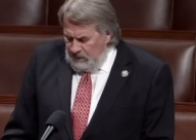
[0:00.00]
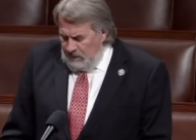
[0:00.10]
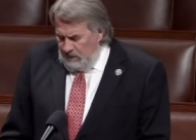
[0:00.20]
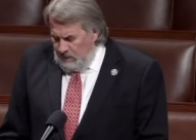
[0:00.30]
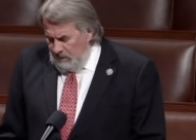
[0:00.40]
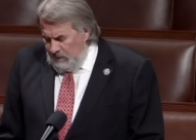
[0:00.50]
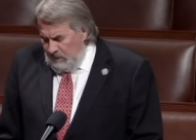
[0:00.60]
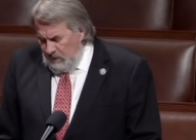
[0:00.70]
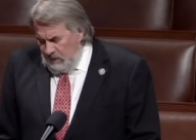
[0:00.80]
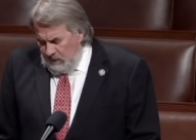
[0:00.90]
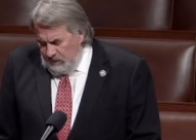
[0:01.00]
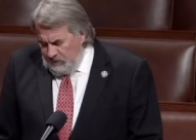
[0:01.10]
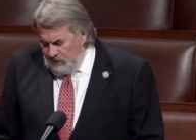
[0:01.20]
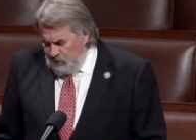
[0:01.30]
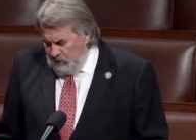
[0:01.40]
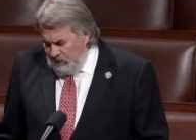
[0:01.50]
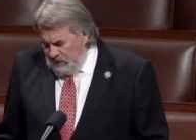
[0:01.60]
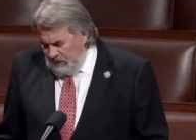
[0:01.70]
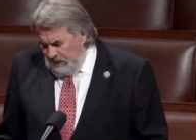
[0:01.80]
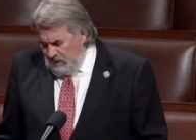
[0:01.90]
um, in this
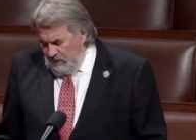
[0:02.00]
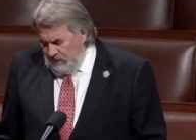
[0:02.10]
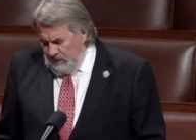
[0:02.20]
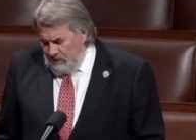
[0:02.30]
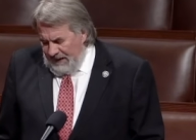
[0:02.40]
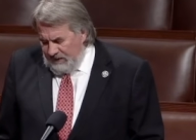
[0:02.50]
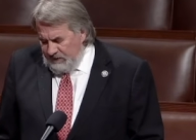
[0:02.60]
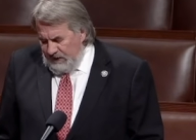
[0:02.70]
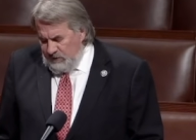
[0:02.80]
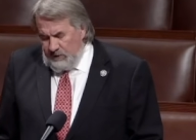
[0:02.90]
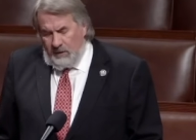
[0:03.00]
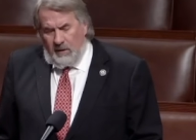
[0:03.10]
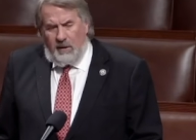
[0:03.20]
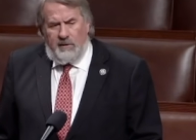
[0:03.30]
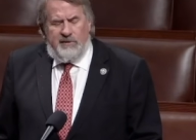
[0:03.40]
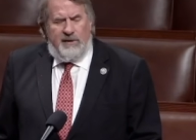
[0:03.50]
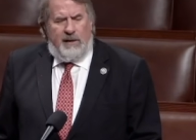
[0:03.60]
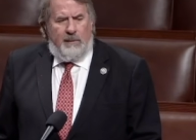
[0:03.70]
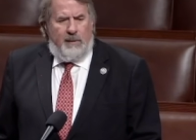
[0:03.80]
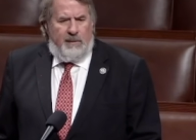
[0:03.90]
situation here, their taxation on the
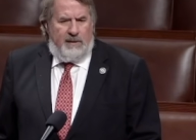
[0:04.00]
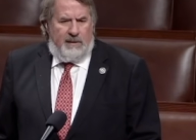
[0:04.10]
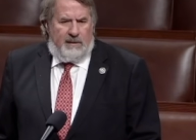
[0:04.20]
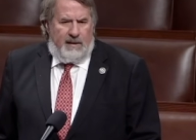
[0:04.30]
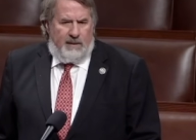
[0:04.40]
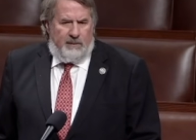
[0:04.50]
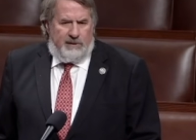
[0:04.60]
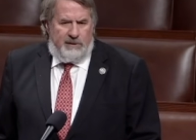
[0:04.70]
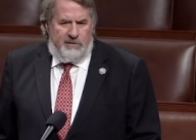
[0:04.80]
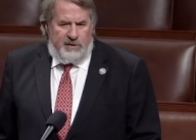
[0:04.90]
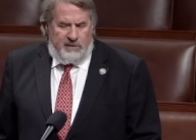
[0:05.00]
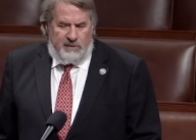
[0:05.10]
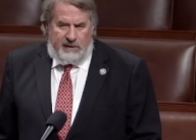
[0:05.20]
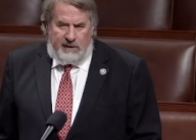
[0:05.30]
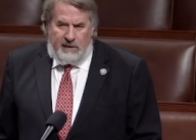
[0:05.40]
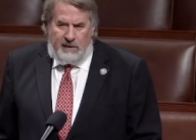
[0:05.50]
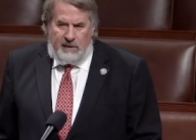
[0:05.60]
settlement money they had with the utility